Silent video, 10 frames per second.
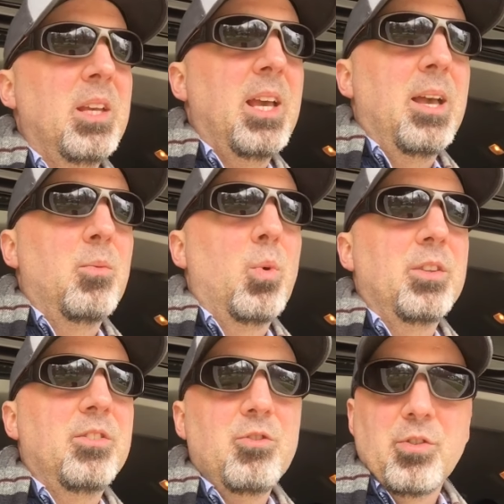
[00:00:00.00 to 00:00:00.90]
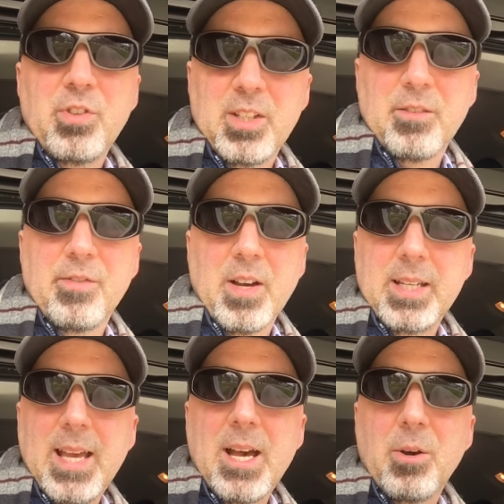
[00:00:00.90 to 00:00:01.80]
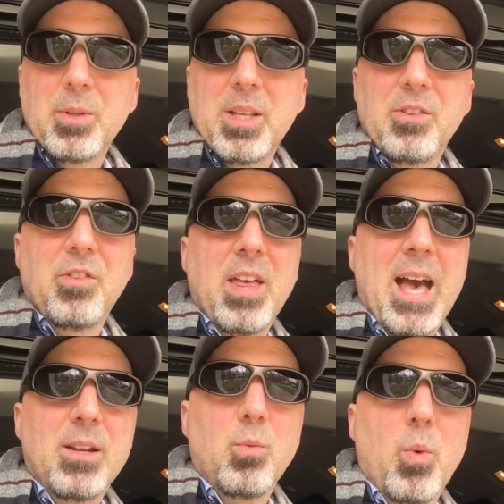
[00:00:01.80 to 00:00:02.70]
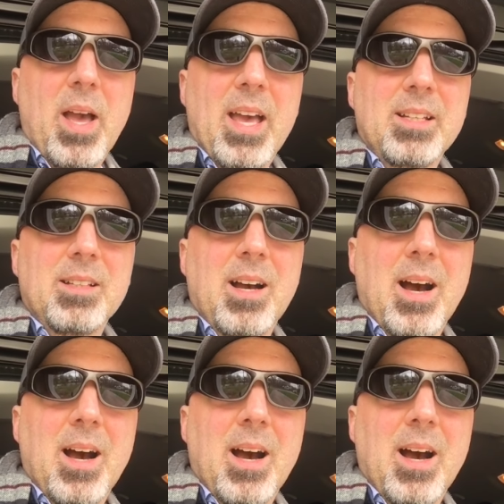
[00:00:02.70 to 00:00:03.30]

And what's interesting to find out is that when